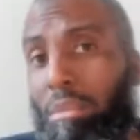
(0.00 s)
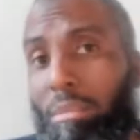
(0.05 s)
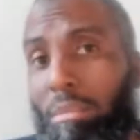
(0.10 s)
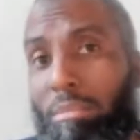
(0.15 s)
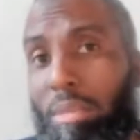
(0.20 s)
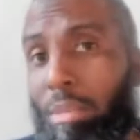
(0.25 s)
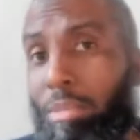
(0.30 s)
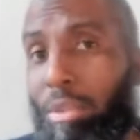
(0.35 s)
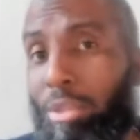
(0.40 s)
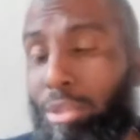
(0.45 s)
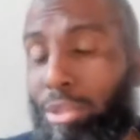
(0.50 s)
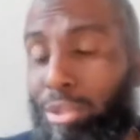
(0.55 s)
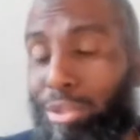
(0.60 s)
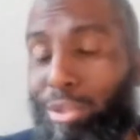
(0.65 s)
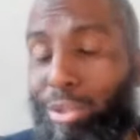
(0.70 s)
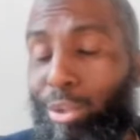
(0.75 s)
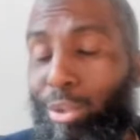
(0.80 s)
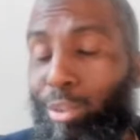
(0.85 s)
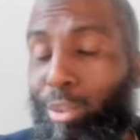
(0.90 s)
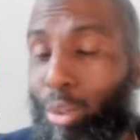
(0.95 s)
maybe you just
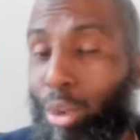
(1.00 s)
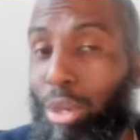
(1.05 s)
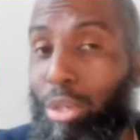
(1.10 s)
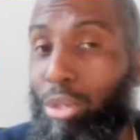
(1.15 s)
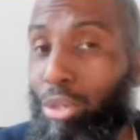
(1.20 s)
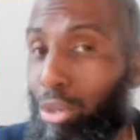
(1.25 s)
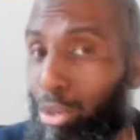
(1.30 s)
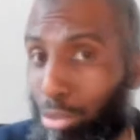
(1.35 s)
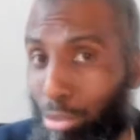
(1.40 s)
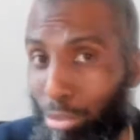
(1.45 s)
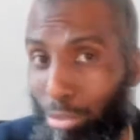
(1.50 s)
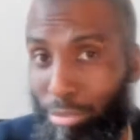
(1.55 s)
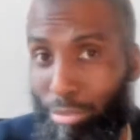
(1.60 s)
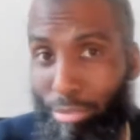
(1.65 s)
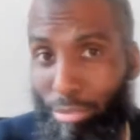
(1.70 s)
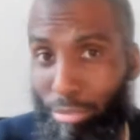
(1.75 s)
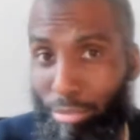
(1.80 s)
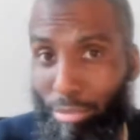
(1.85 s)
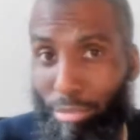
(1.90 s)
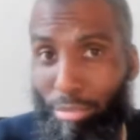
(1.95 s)
don't want to.
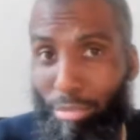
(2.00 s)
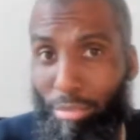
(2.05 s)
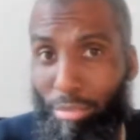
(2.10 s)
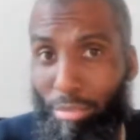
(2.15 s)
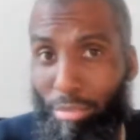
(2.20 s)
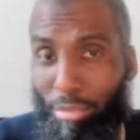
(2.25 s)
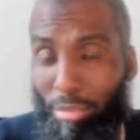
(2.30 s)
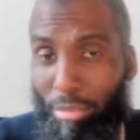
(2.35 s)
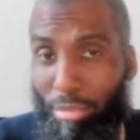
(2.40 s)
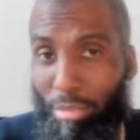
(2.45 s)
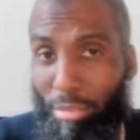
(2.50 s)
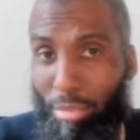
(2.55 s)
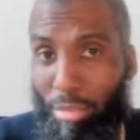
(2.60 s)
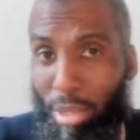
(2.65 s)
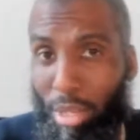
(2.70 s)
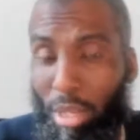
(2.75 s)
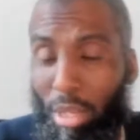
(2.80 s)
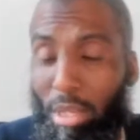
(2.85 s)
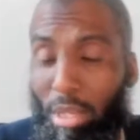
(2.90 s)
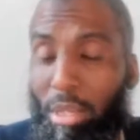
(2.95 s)

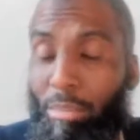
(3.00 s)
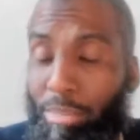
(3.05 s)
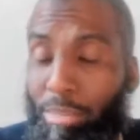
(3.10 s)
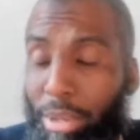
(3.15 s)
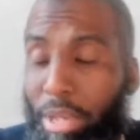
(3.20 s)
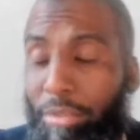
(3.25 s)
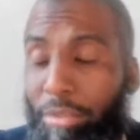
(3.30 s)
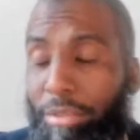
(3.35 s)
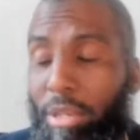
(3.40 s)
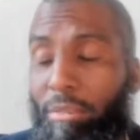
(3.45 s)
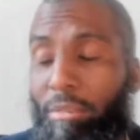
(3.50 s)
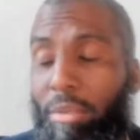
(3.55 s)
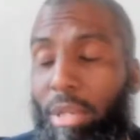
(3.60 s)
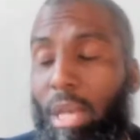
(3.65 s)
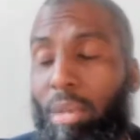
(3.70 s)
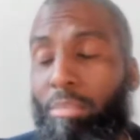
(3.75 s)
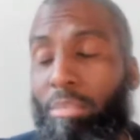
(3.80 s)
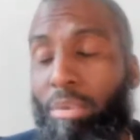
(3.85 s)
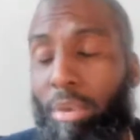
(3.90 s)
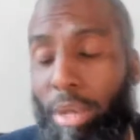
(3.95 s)
The benefit of
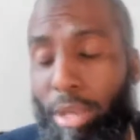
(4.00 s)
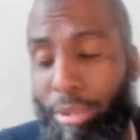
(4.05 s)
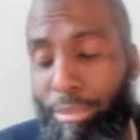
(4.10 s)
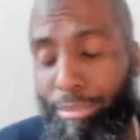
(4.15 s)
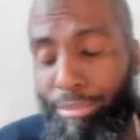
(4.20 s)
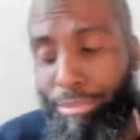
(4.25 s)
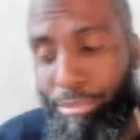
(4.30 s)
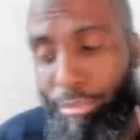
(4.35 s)
night prayer